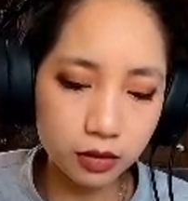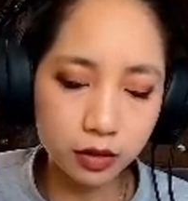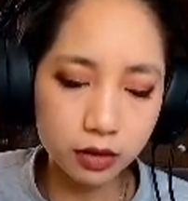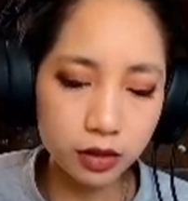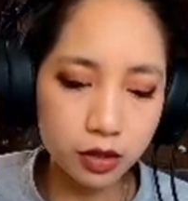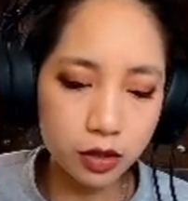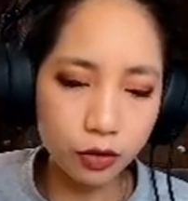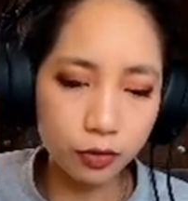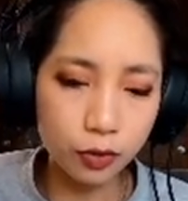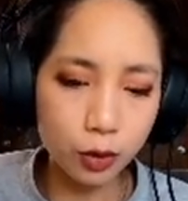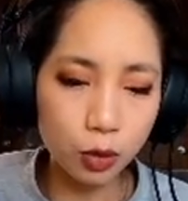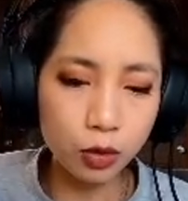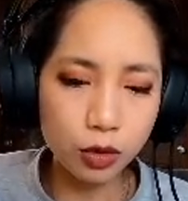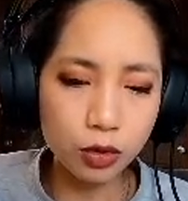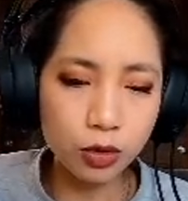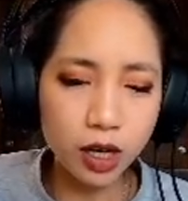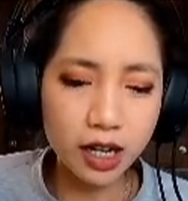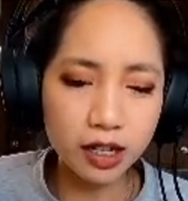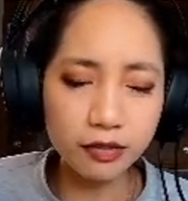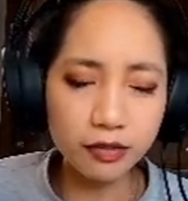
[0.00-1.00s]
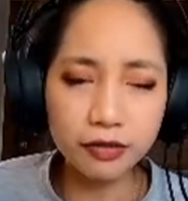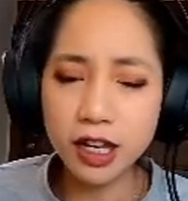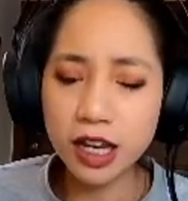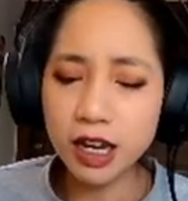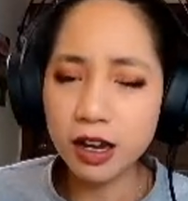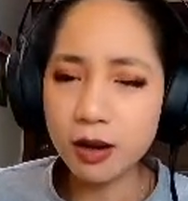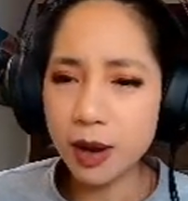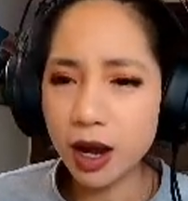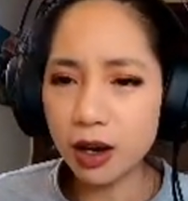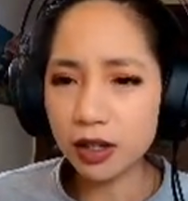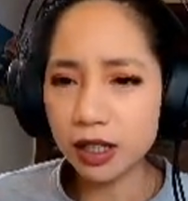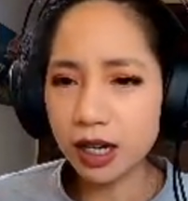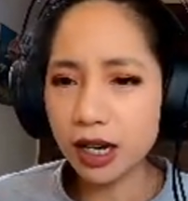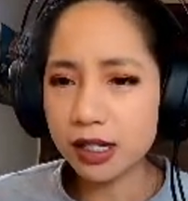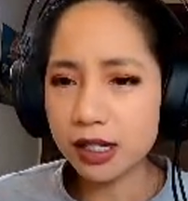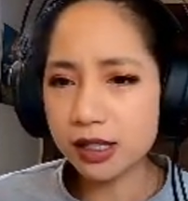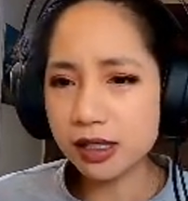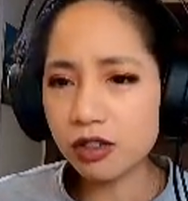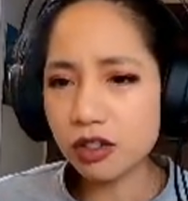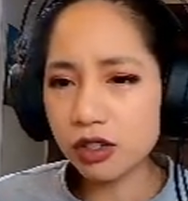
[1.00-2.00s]
So if you kind of think about it
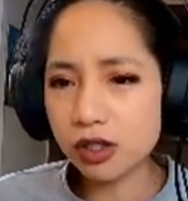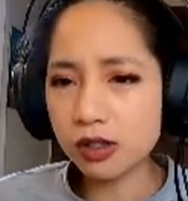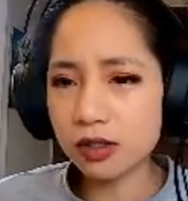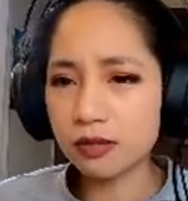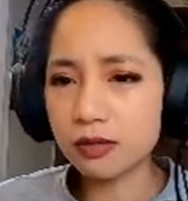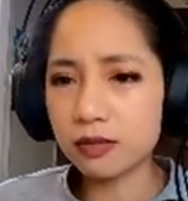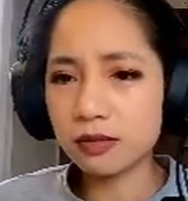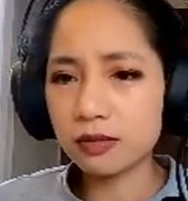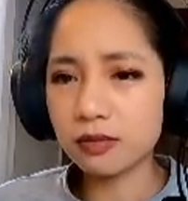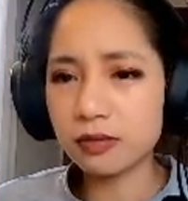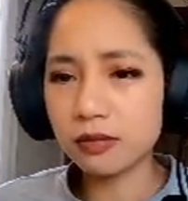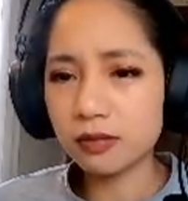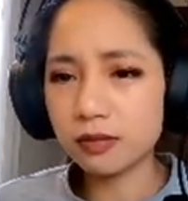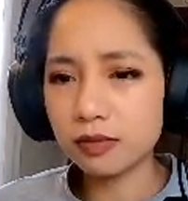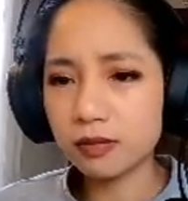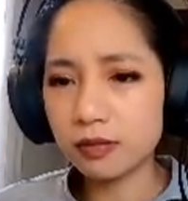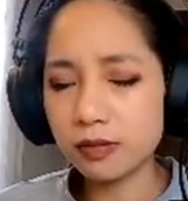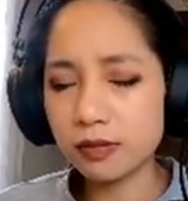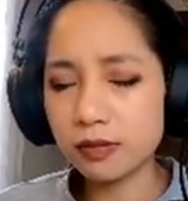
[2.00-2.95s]
as just a